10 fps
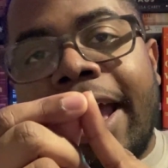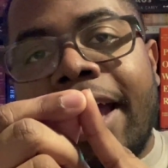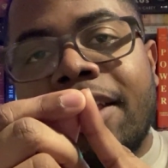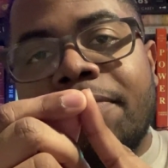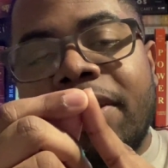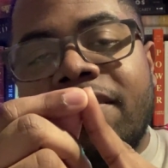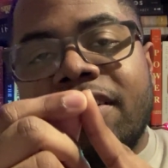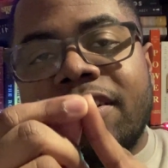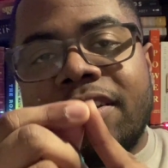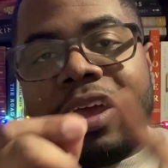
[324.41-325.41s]
and
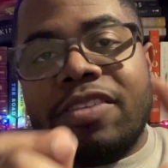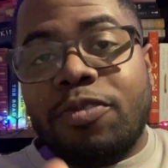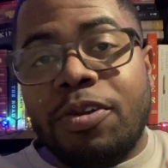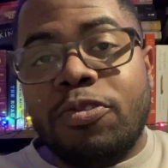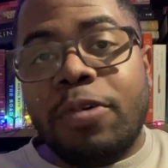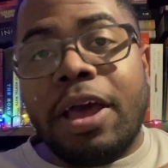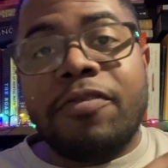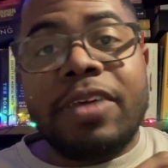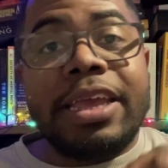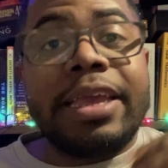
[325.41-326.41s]
basically it's going to
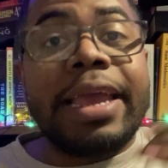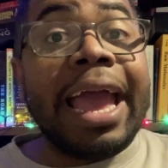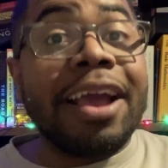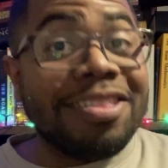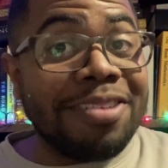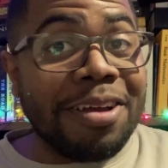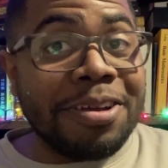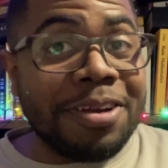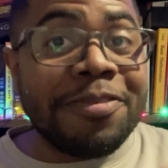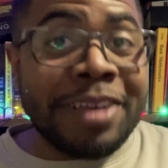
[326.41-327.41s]
have a heck
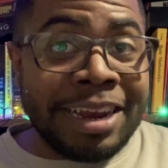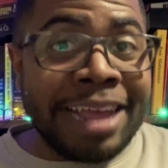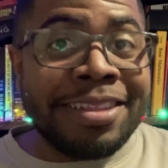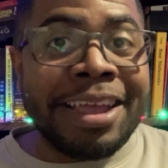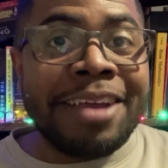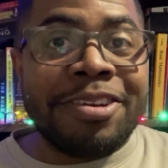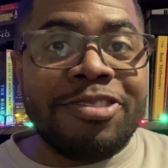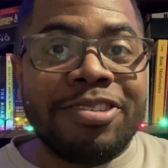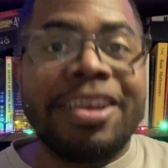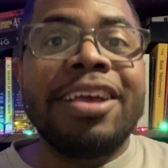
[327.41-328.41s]
ton of kinetic
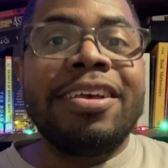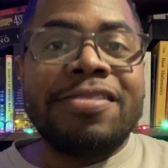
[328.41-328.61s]
energy